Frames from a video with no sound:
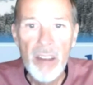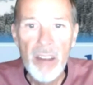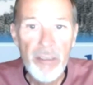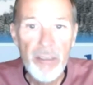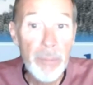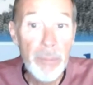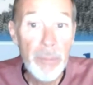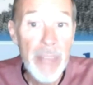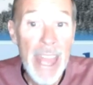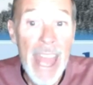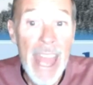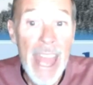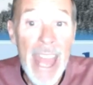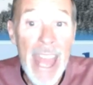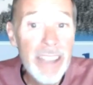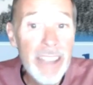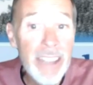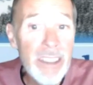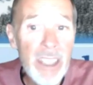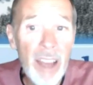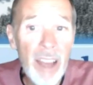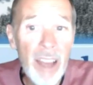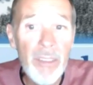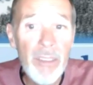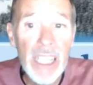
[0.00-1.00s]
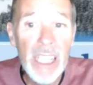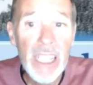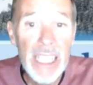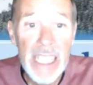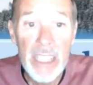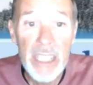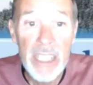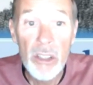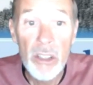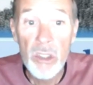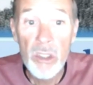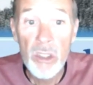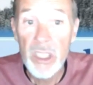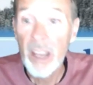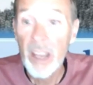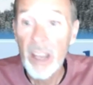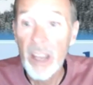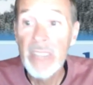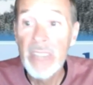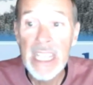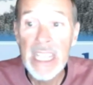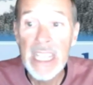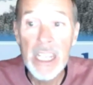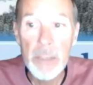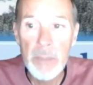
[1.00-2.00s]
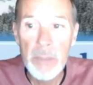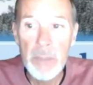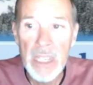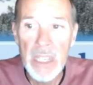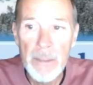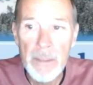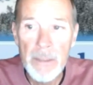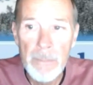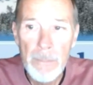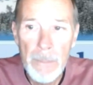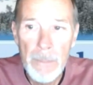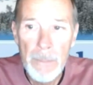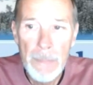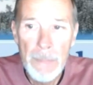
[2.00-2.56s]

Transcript: from the heads of the leaders of the enemy.